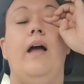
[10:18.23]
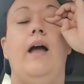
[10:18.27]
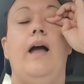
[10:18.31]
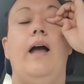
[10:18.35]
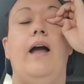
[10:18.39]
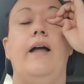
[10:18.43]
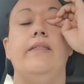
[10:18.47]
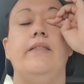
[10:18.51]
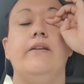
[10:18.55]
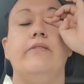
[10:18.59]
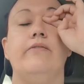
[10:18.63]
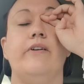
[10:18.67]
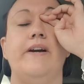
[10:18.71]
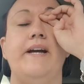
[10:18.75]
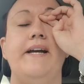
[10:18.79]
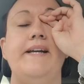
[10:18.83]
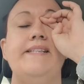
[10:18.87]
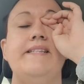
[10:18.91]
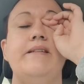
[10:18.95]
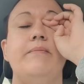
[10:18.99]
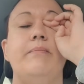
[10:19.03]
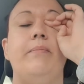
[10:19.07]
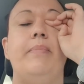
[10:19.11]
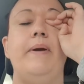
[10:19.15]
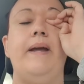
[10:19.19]
And the
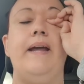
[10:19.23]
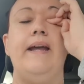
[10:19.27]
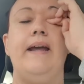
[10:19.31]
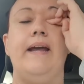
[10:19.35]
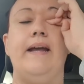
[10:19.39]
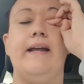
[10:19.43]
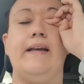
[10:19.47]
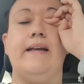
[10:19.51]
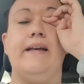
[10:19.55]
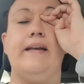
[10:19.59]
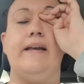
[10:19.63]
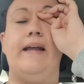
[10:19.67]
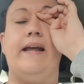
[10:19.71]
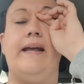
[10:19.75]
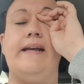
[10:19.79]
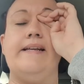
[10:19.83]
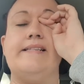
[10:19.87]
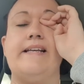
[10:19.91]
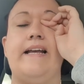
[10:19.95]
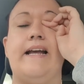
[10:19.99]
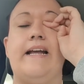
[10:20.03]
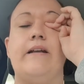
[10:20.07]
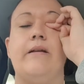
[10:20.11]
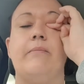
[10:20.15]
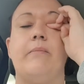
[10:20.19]
reason being
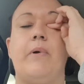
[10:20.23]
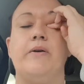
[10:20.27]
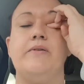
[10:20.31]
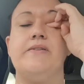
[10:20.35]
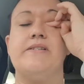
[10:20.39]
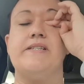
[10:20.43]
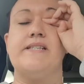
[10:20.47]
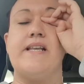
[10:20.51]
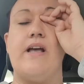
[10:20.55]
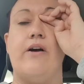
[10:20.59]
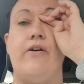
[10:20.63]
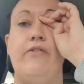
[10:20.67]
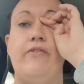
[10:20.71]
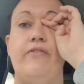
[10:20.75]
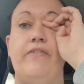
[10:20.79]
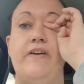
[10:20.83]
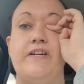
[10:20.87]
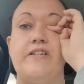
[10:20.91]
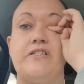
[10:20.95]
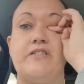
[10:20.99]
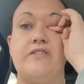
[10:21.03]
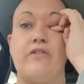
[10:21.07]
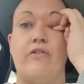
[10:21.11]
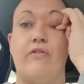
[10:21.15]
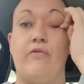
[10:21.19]
is, in the most
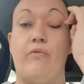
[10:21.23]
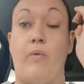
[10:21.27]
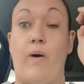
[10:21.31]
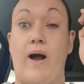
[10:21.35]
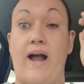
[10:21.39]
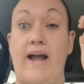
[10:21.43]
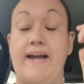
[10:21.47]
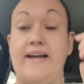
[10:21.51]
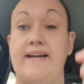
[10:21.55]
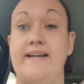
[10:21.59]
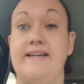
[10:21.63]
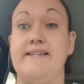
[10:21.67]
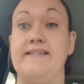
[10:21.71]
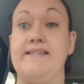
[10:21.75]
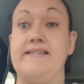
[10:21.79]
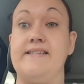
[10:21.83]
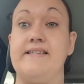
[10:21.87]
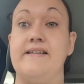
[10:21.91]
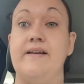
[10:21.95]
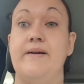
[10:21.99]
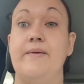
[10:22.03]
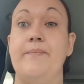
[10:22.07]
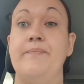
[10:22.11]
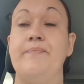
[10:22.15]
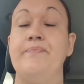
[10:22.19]
selfish of
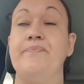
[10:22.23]
ways,